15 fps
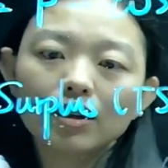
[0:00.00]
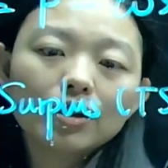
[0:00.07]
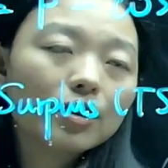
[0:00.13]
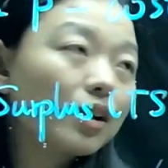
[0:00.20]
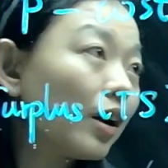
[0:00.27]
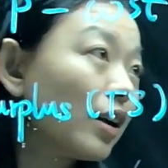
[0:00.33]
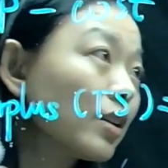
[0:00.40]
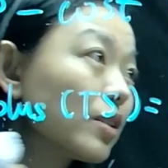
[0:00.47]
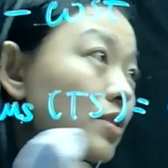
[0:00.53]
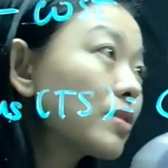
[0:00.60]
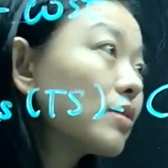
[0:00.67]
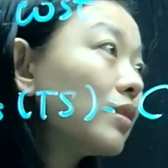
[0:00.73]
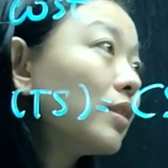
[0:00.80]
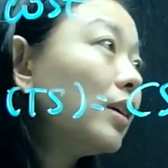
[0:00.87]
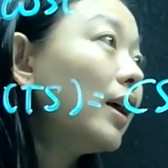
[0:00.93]
here
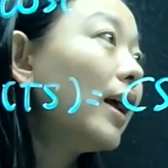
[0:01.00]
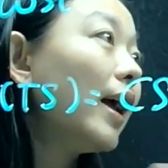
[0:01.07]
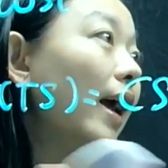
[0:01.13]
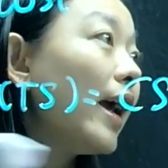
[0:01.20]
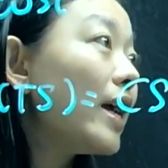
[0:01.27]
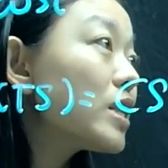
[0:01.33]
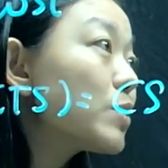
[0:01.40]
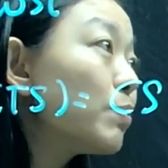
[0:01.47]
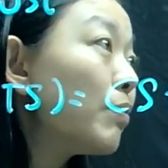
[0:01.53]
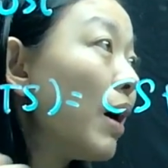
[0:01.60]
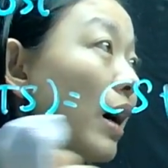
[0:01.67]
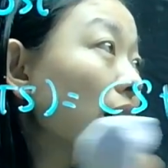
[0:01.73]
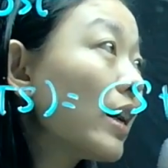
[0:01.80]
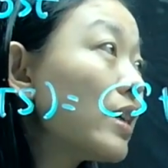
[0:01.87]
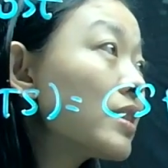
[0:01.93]
is
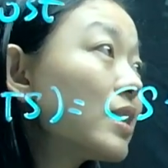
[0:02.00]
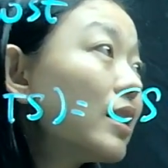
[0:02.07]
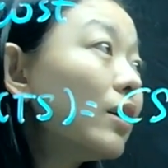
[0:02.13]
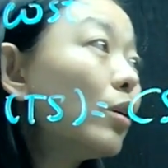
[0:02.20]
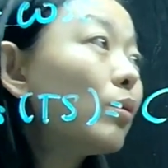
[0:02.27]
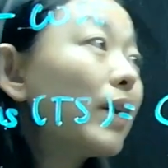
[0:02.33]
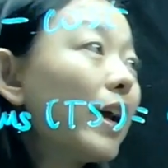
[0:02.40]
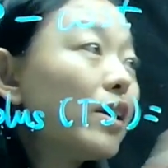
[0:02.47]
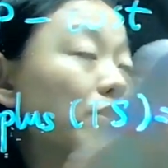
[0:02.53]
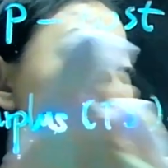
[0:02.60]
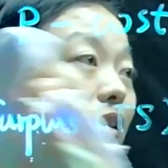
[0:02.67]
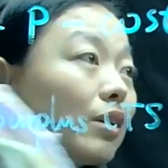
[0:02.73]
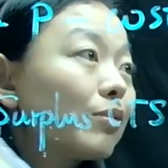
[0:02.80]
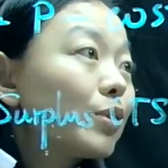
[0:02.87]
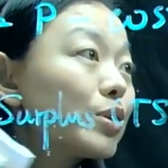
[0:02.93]
market's
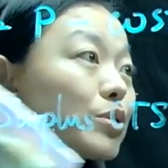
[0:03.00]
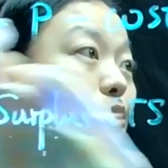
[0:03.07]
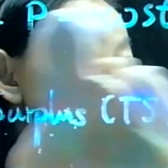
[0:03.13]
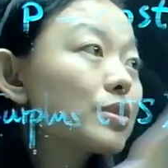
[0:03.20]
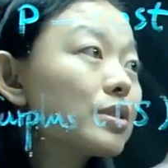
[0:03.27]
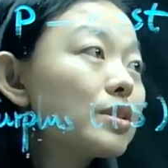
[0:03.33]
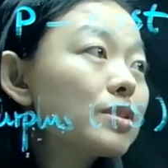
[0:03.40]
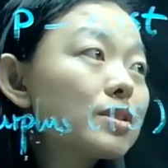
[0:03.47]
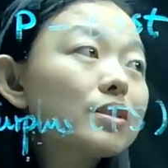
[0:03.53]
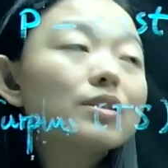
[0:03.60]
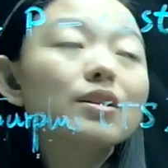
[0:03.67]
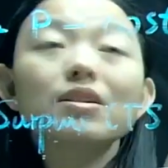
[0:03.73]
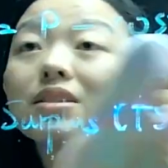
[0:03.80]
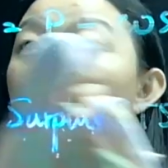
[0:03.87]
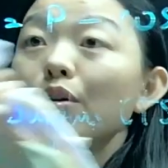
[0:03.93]
allocation of resources
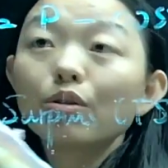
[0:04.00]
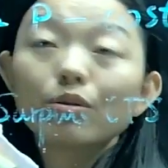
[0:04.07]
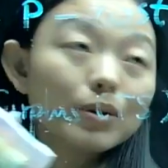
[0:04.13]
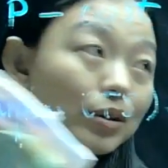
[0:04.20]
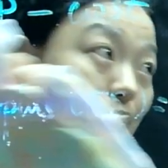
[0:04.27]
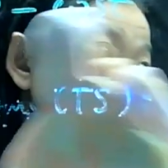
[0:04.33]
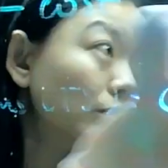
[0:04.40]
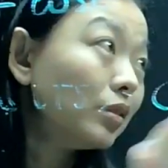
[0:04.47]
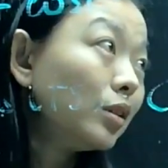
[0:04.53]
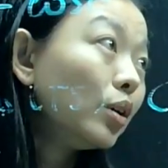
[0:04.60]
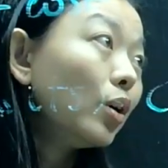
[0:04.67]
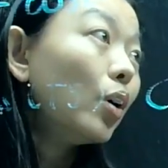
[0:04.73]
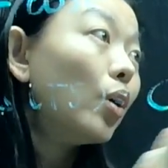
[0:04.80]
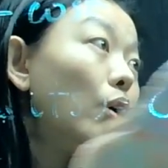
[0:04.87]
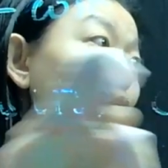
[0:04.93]
desirable?
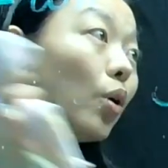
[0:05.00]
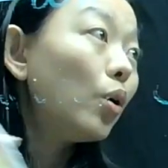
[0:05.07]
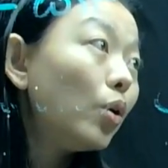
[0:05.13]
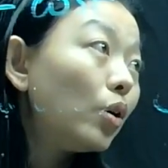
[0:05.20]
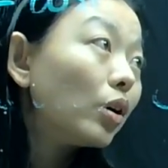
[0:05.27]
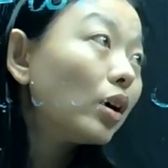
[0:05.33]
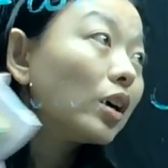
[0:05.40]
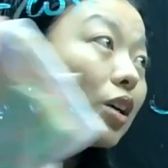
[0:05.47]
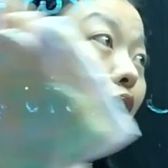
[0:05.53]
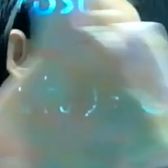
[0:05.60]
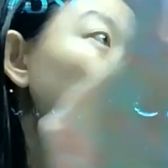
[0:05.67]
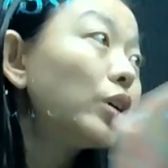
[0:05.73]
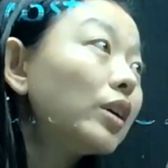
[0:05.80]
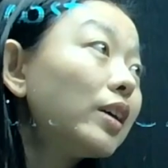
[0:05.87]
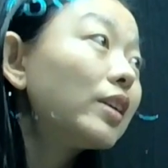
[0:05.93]
Or
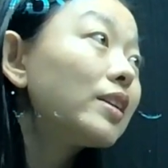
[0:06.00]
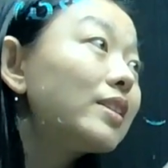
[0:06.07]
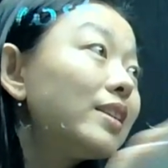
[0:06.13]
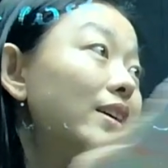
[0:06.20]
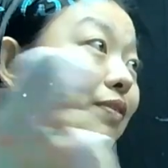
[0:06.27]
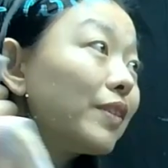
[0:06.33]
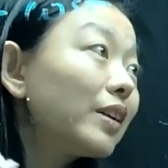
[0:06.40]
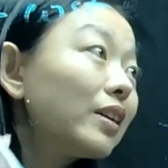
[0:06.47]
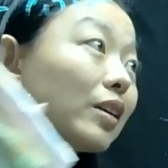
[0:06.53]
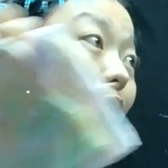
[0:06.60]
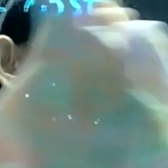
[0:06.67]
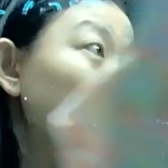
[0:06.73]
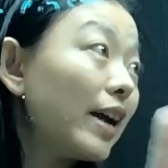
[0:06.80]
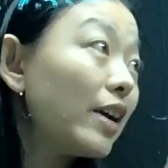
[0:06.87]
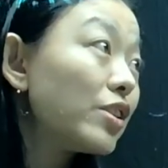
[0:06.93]
could a different
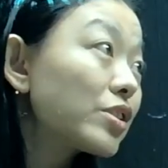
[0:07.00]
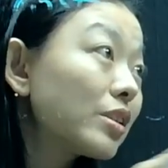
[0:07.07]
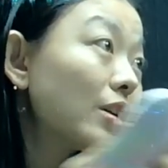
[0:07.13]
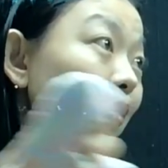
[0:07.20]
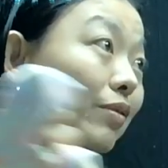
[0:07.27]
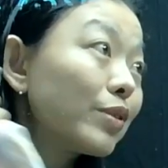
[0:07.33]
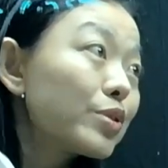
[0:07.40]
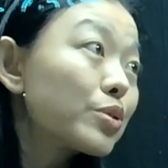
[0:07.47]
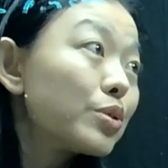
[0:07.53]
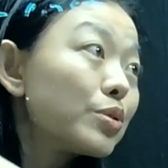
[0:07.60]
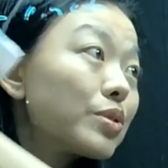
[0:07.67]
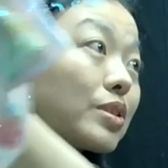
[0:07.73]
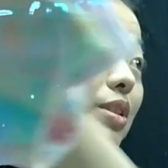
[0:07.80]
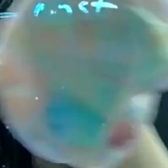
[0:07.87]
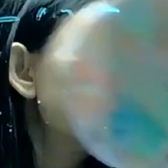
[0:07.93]
allocation of
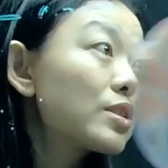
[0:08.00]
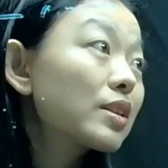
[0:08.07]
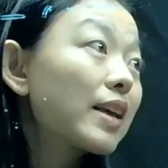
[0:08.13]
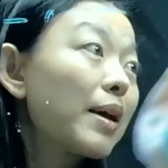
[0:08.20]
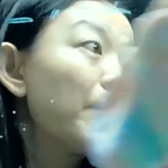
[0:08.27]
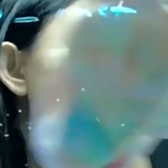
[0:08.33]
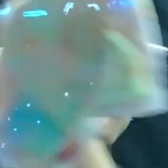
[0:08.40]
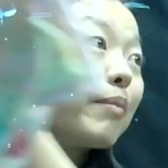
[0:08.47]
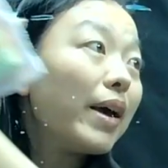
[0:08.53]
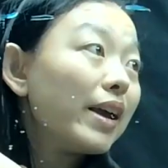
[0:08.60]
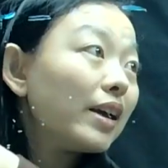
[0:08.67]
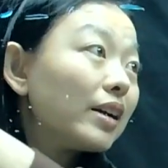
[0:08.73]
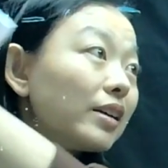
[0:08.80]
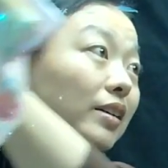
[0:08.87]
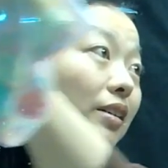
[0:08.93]
resources can
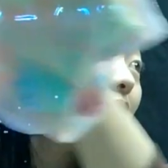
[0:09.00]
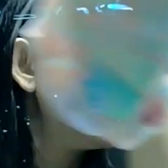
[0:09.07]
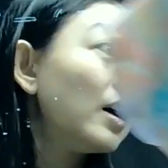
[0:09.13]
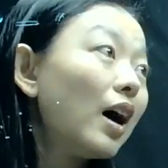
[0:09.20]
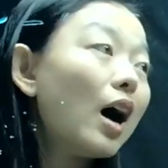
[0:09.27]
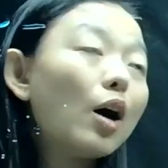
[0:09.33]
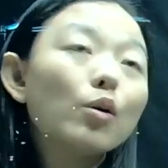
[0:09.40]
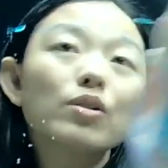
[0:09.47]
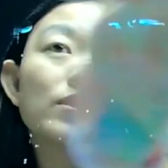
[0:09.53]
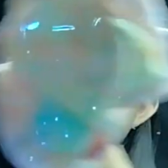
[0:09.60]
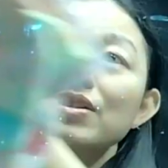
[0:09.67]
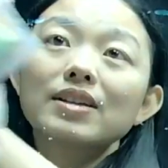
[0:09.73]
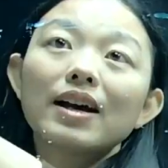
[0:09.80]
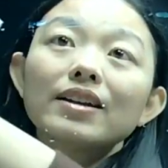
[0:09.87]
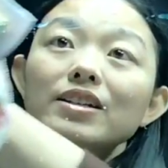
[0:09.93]
make our
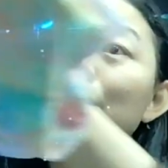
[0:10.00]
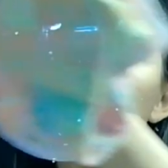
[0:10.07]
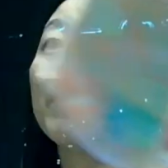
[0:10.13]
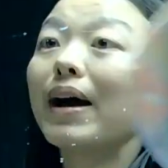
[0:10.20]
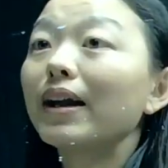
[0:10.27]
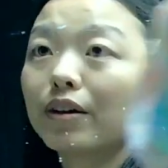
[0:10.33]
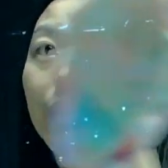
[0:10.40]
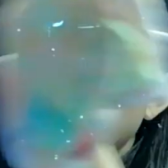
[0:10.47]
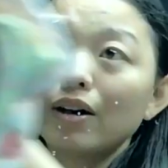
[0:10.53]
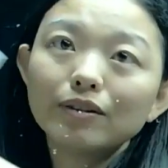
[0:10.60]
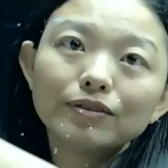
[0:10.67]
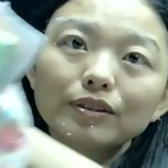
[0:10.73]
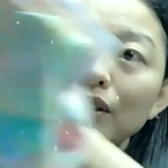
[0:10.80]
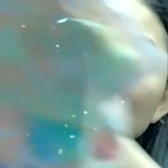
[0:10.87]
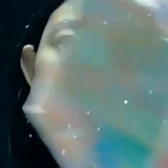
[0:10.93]
society better
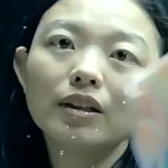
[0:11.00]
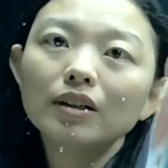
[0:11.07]
off?